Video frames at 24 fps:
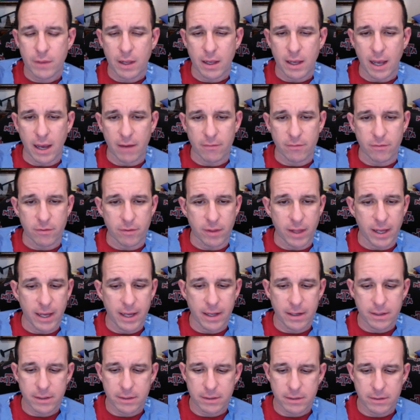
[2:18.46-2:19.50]
After
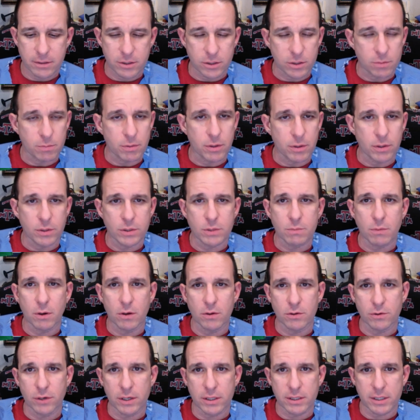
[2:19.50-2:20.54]
that, just put a small
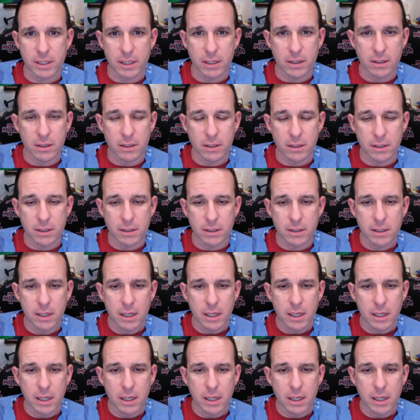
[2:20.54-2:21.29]
dressing on,